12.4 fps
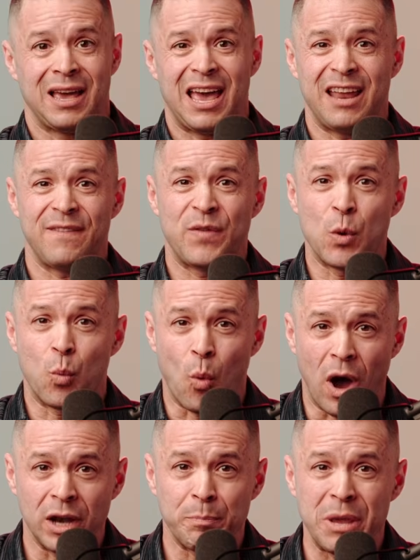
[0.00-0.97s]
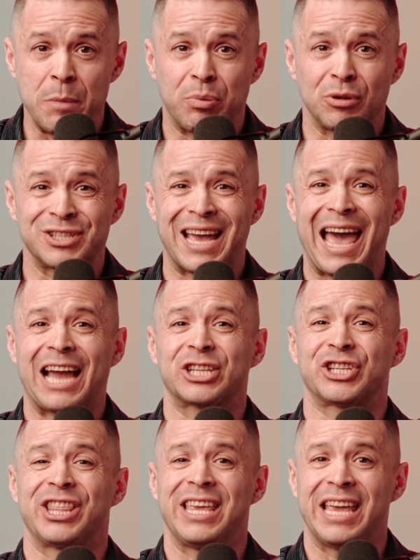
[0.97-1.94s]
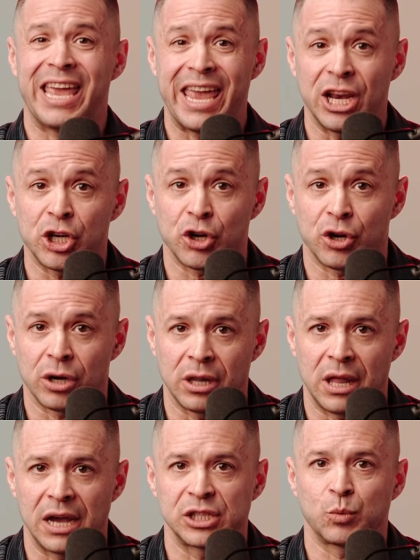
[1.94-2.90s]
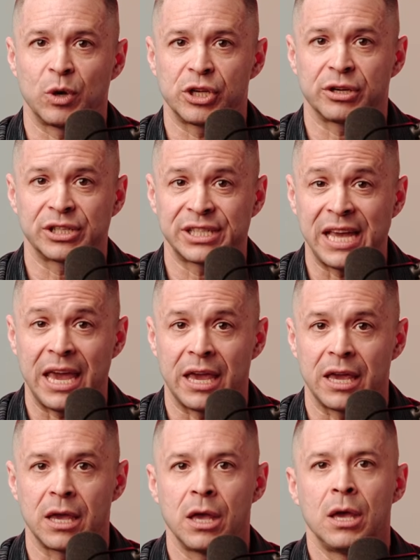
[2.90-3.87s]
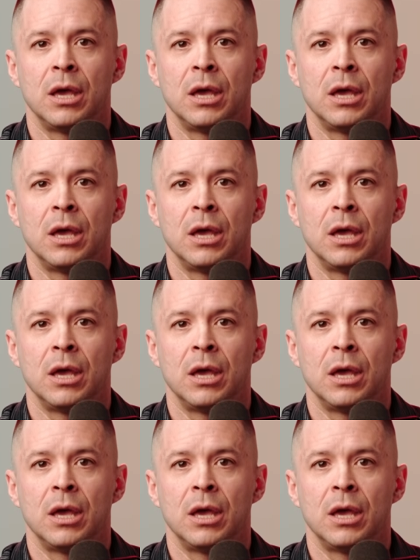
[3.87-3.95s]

And if you want people to actually internalize what you're saying,